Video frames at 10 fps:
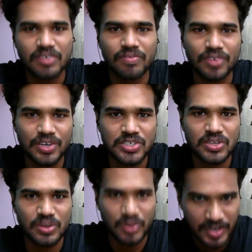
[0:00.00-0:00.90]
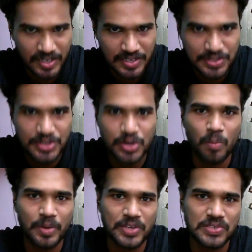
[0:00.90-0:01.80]
First, look at easy
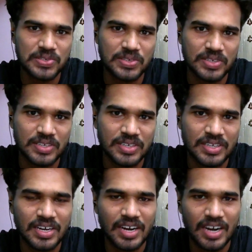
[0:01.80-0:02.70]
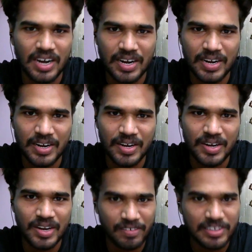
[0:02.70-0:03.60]
topics and
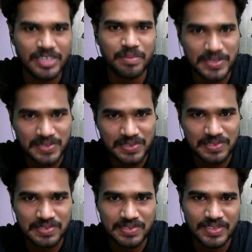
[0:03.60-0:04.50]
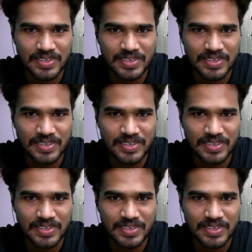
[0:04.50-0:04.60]
cover the basics.